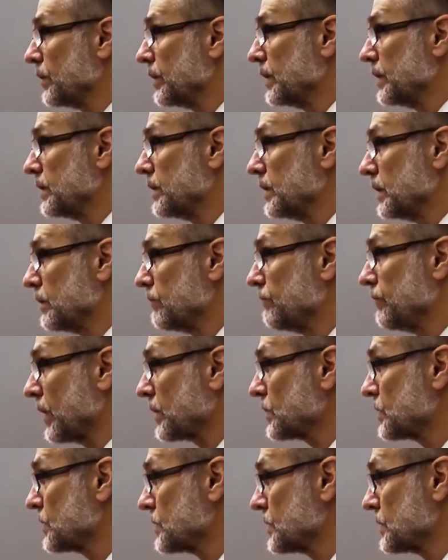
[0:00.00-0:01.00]
in
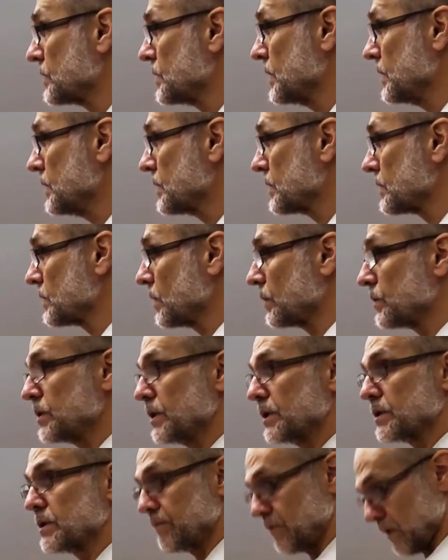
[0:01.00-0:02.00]
Infectious Disease
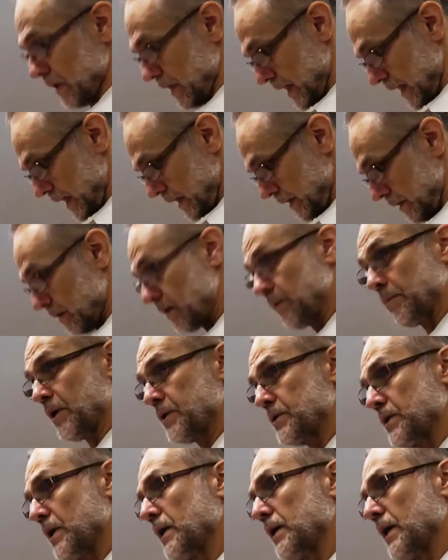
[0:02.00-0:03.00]
Associates of Atlanta. Am I
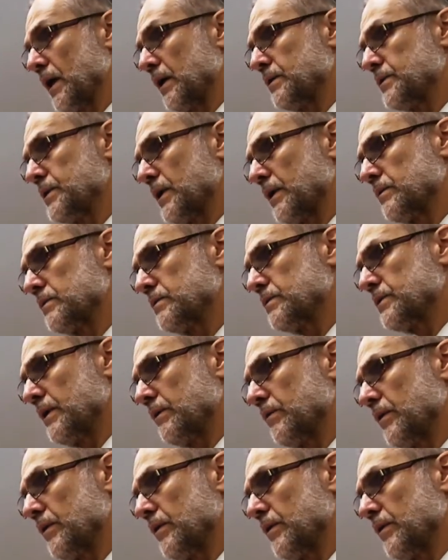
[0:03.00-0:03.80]
saying that? Is that